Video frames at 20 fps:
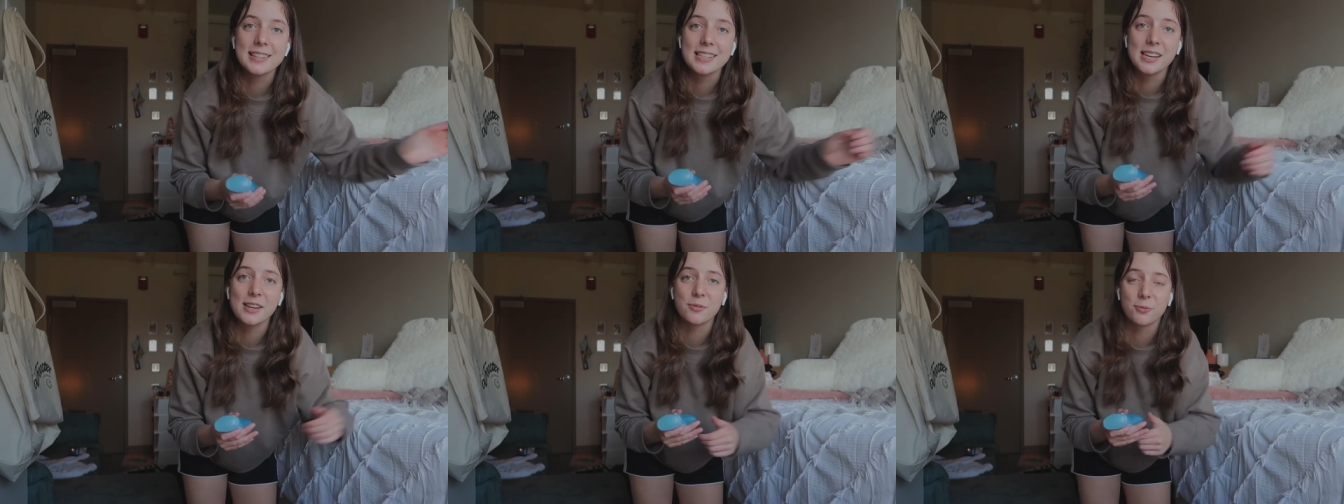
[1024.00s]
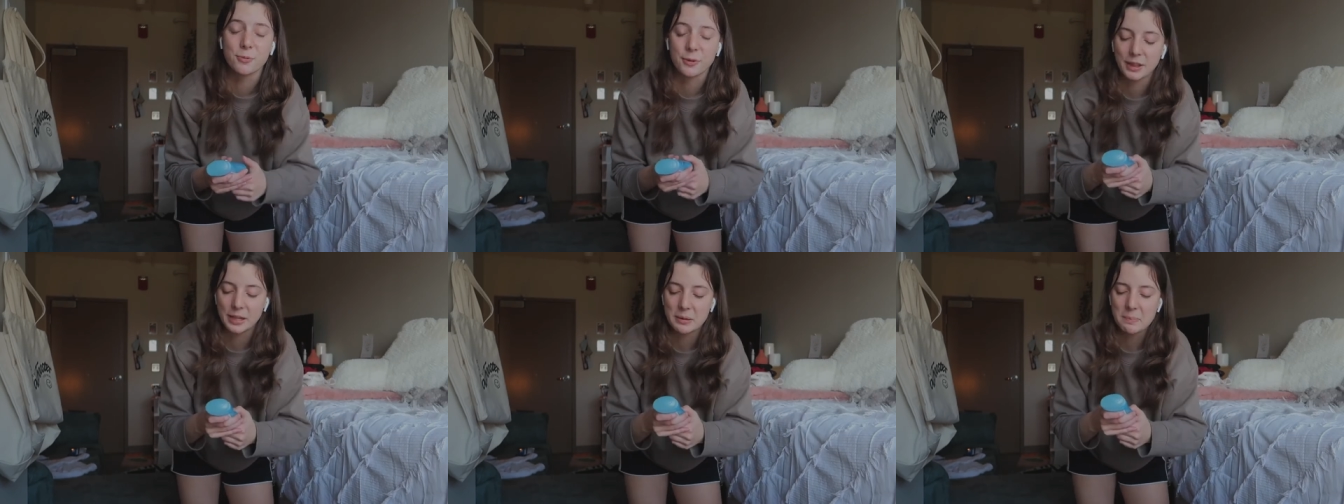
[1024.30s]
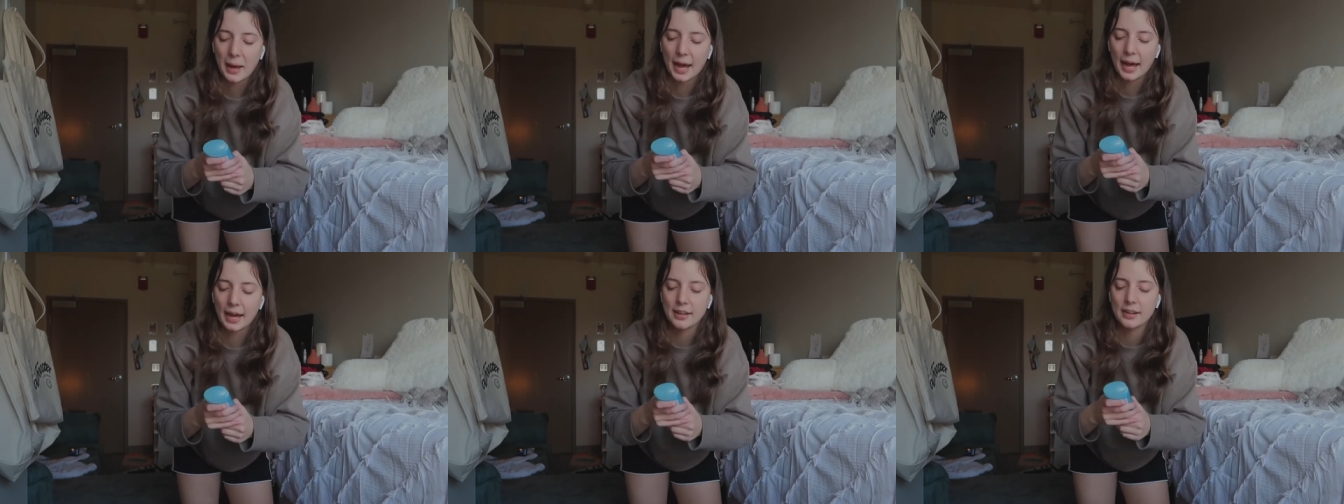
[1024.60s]
did really
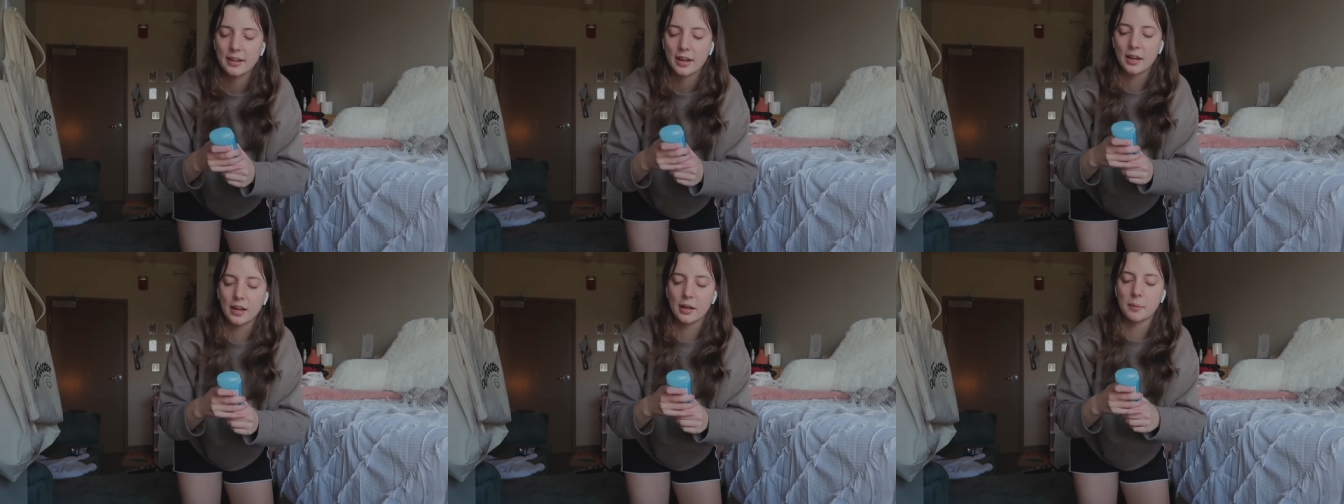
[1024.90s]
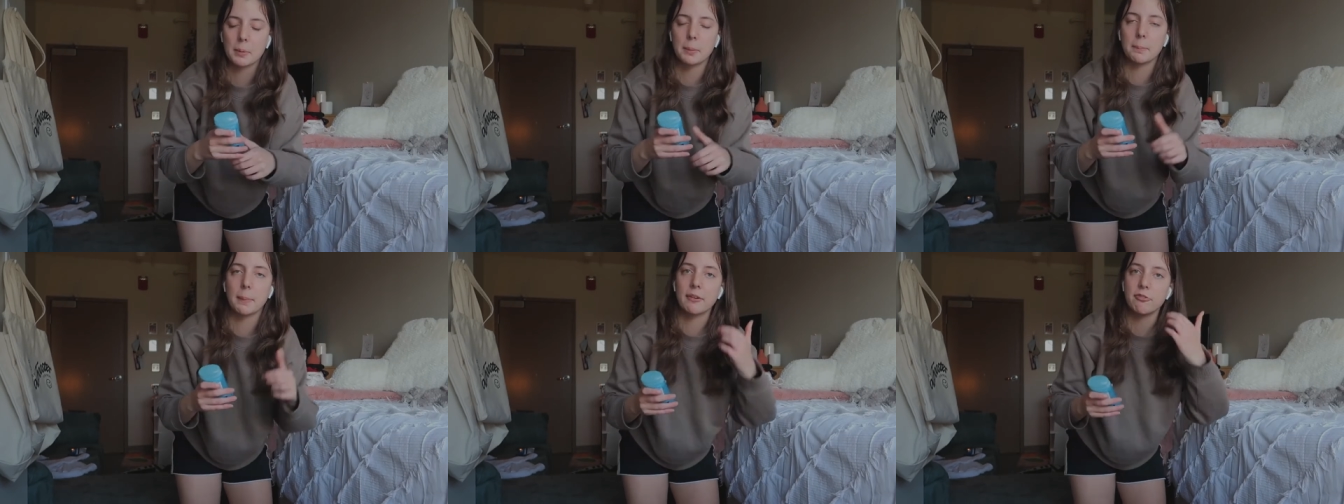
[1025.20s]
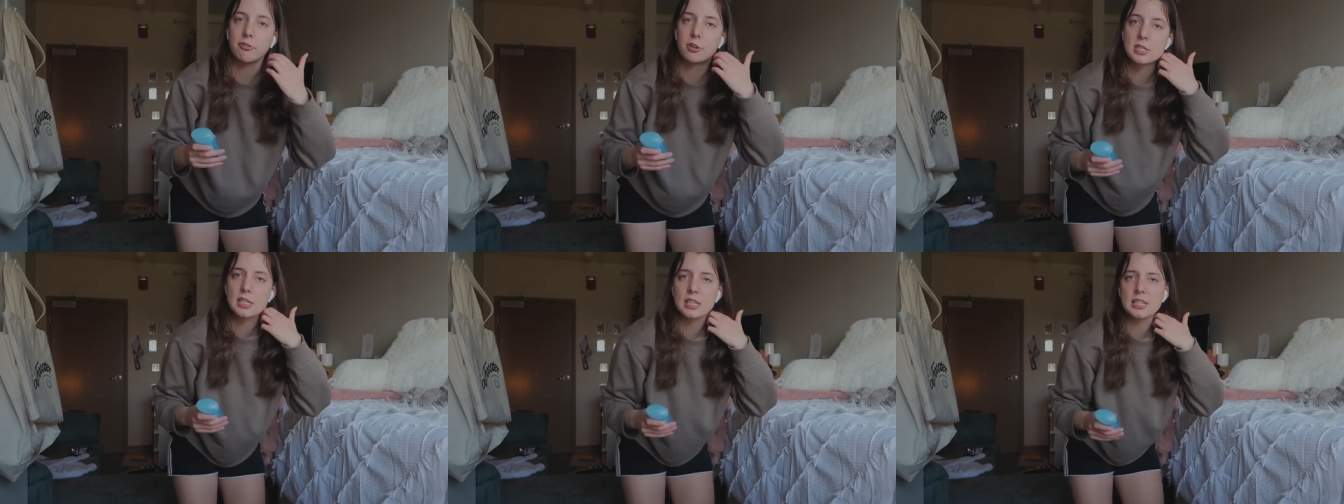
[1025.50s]
bad. Um, my
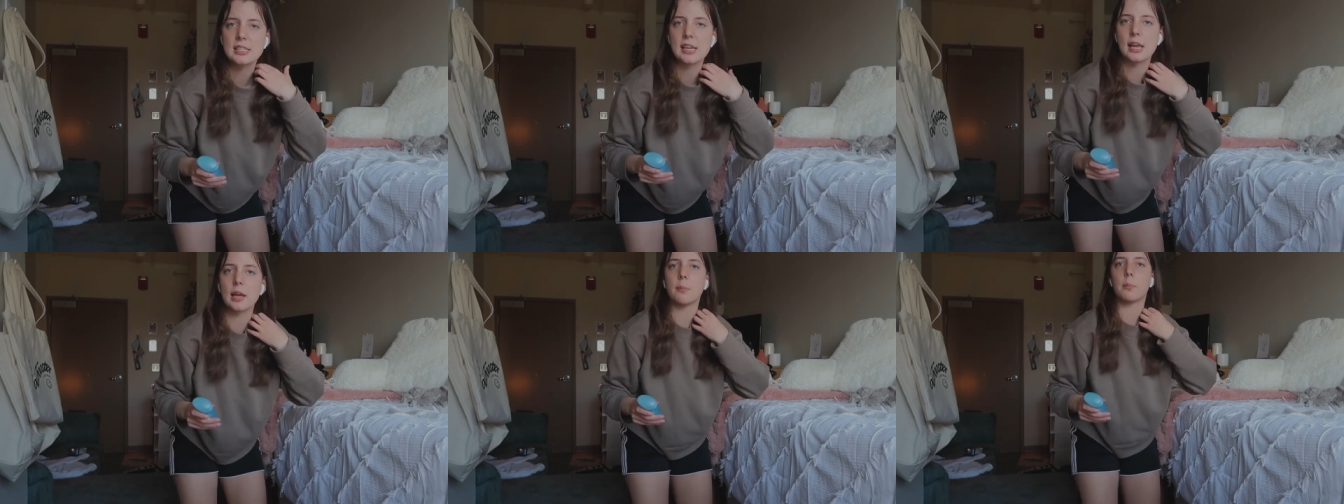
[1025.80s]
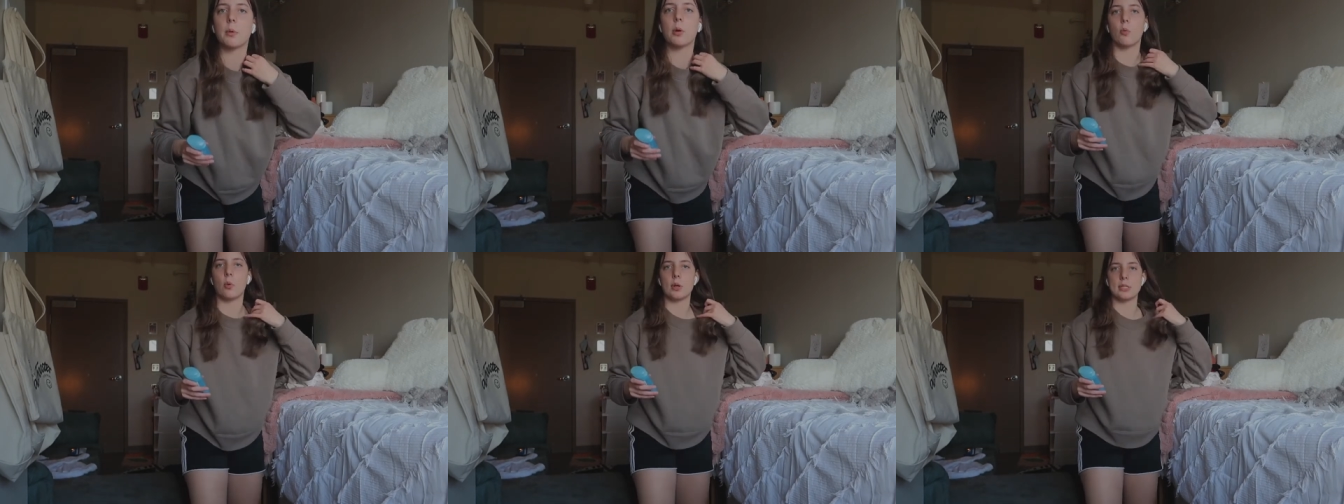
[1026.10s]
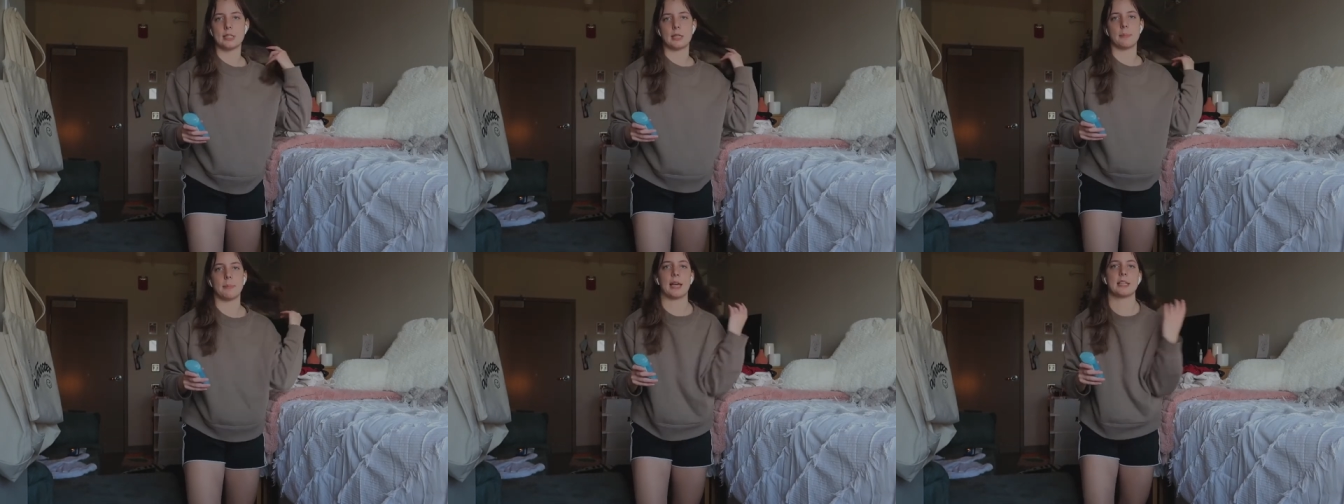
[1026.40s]
first exam
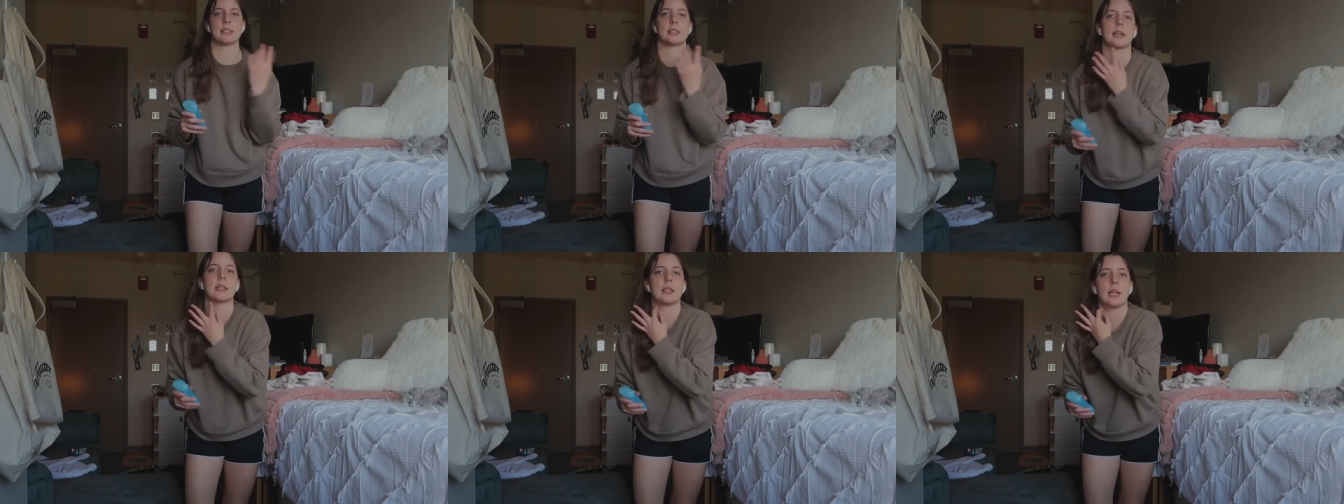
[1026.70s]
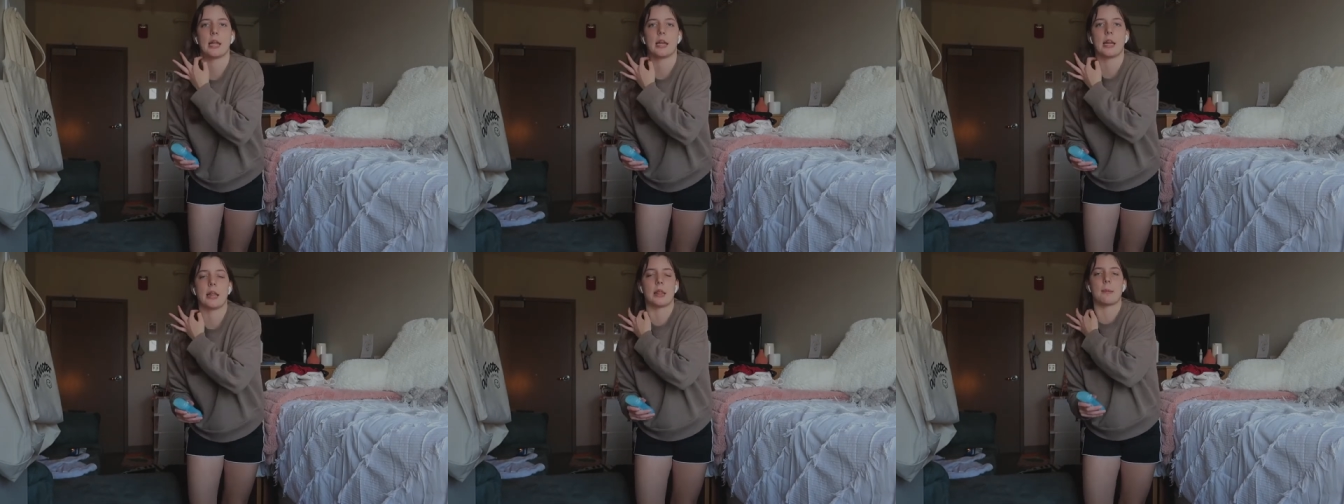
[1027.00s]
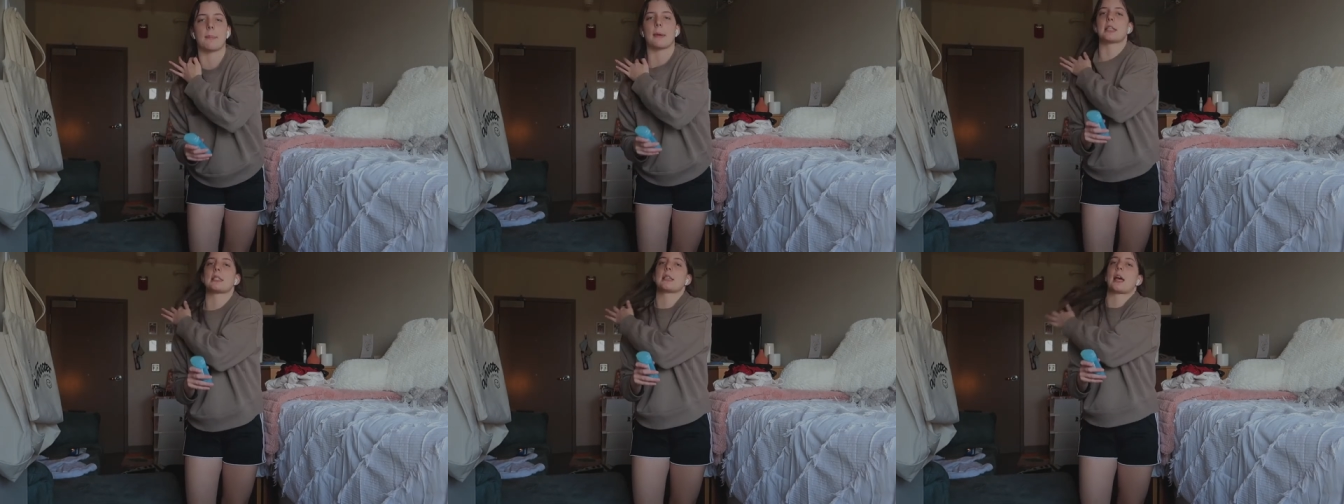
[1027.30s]
was the best I did and
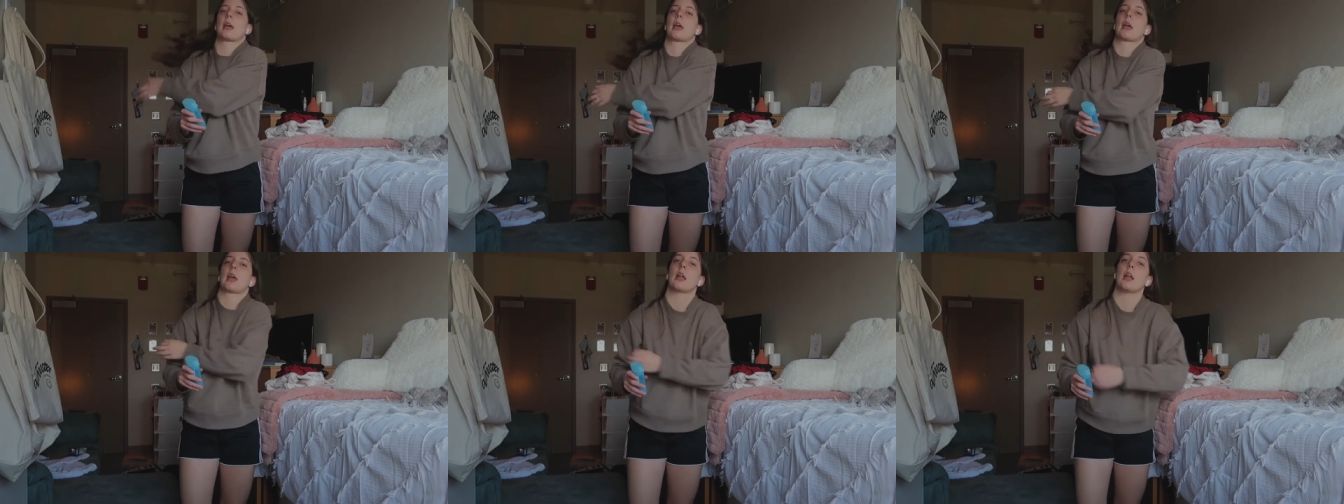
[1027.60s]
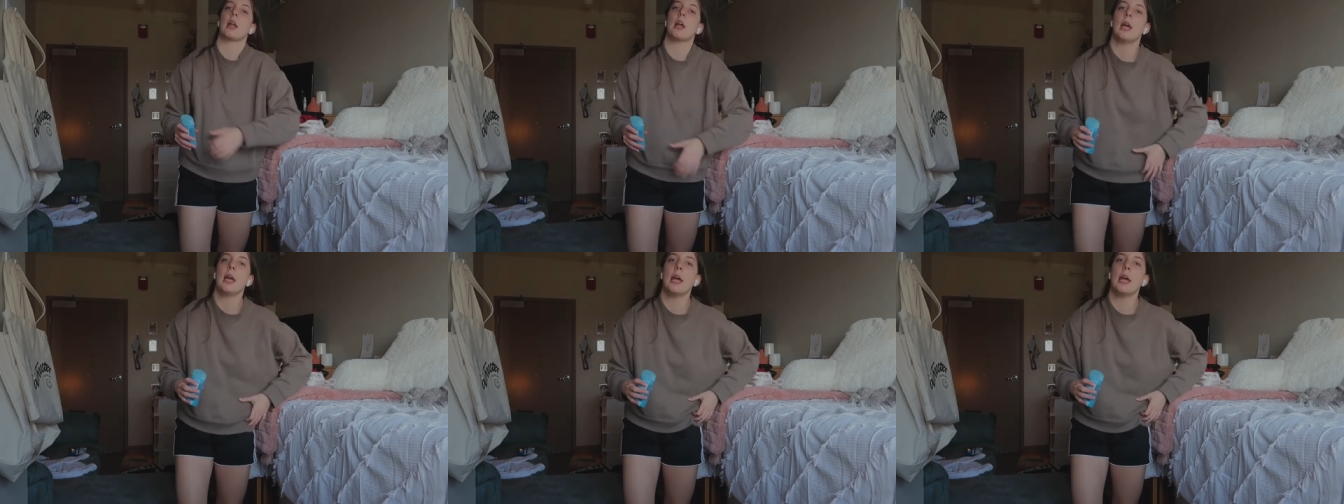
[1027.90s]
then my second